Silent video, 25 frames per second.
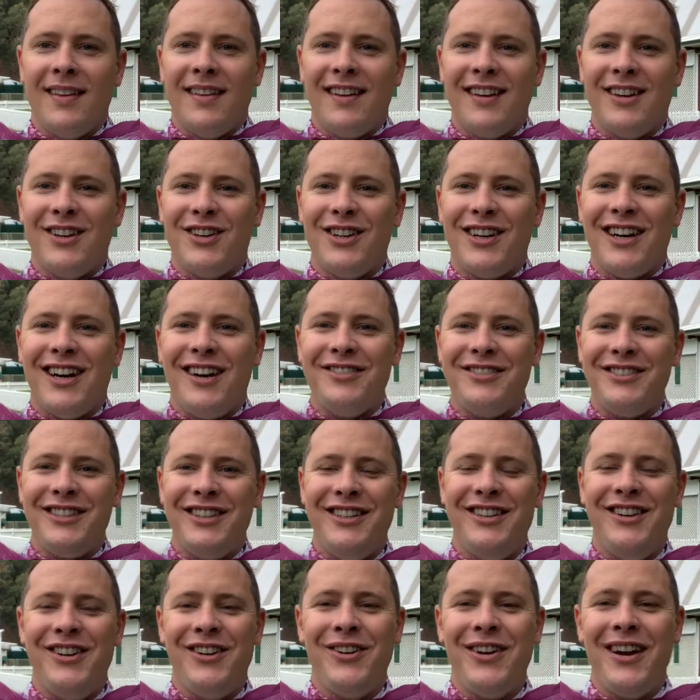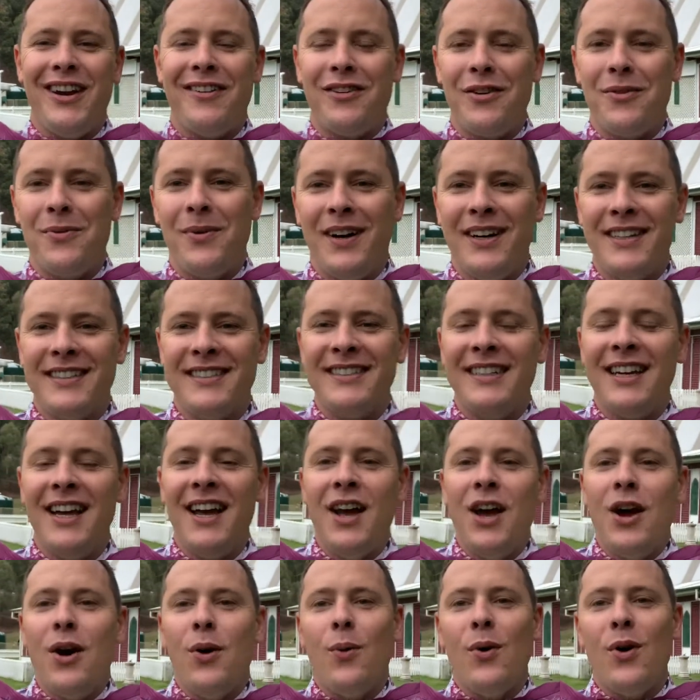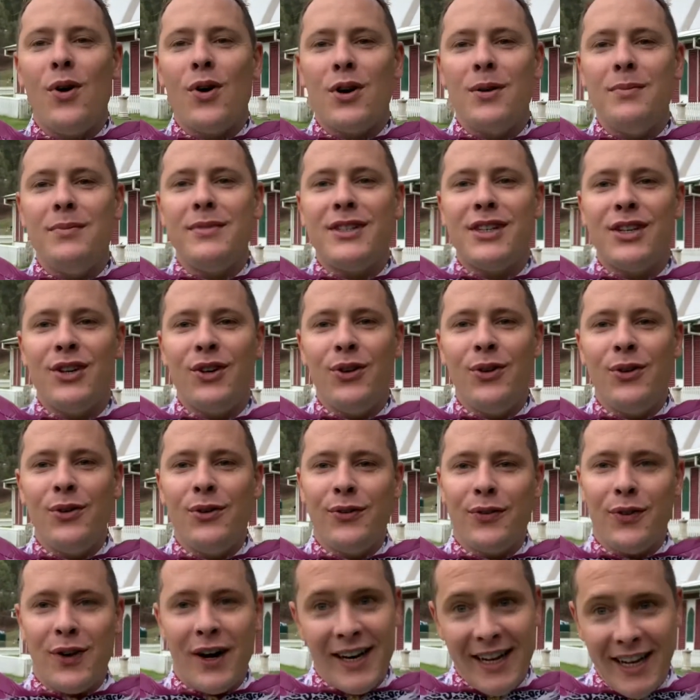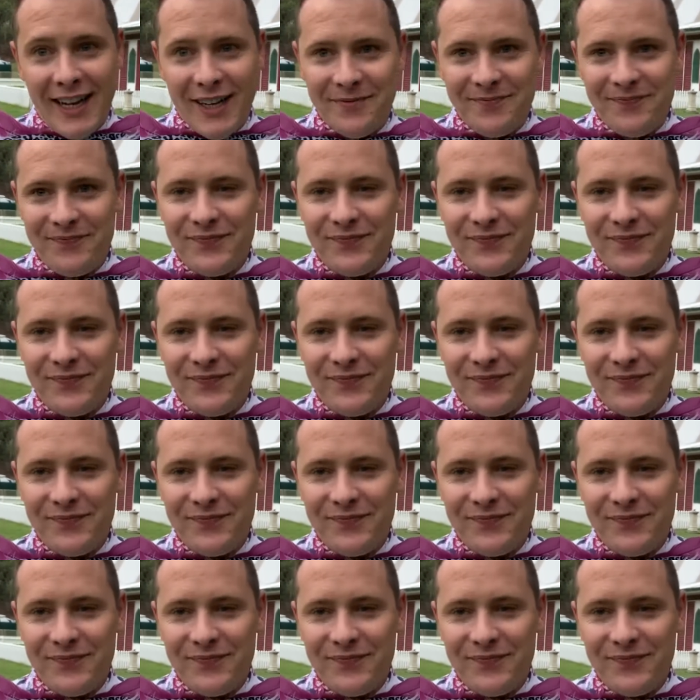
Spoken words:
Good afternoon, everyone. Welcome to Friday.